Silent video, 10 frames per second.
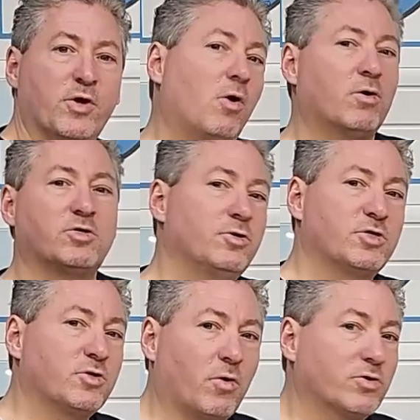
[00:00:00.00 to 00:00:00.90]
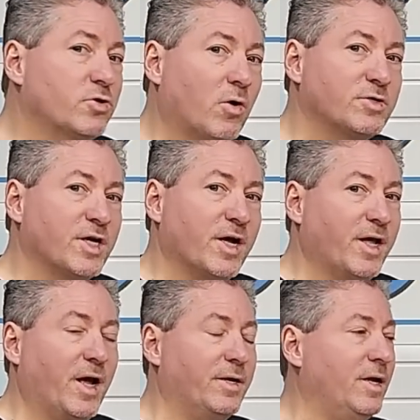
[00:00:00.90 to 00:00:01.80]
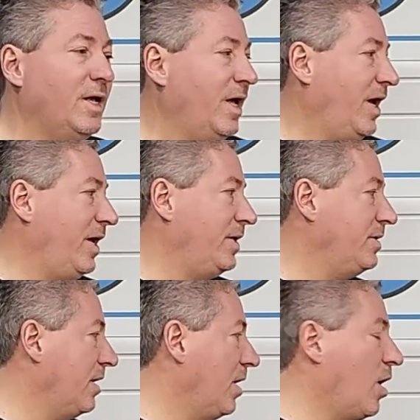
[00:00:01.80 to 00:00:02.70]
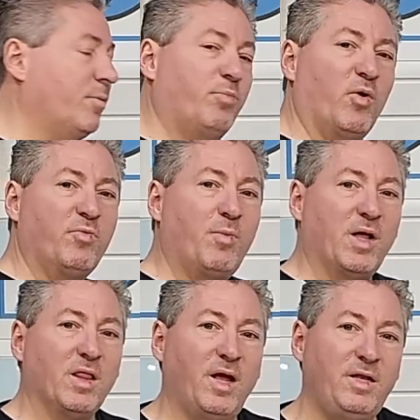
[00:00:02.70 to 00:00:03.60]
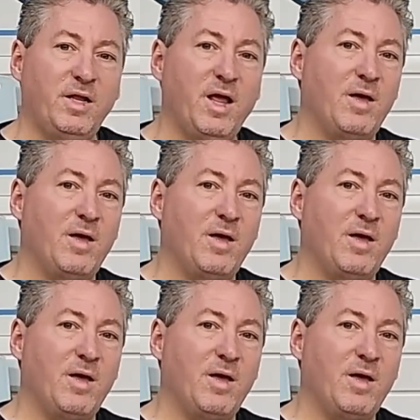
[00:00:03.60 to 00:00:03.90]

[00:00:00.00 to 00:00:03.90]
the car should start charging again. And on both my Lightning